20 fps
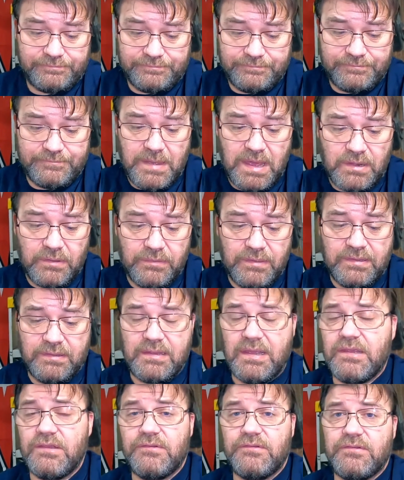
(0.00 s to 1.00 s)
metal that
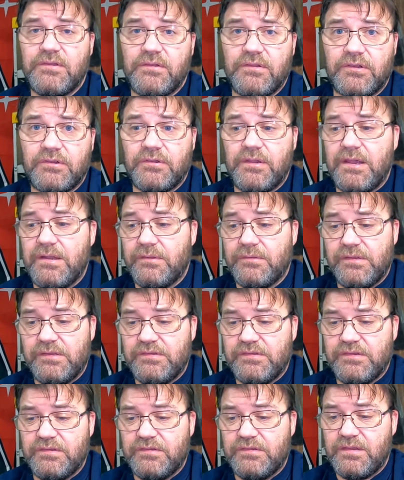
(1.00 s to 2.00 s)
they used on the cradle.
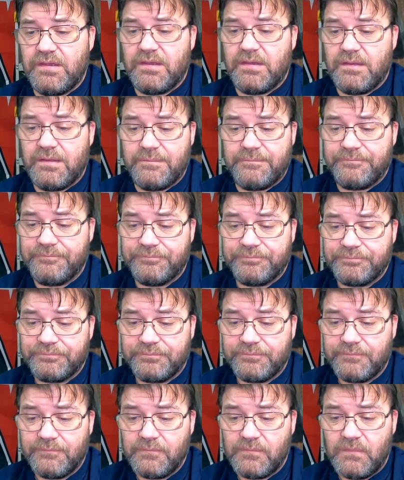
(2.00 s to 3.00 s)
It's just
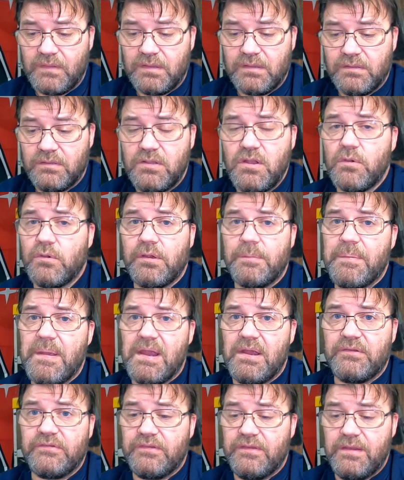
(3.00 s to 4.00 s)
no
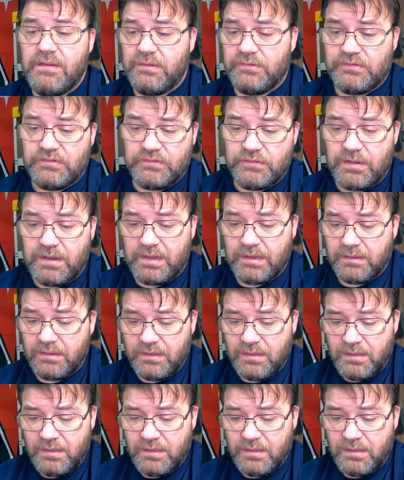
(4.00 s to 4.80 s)
comparison there in strength.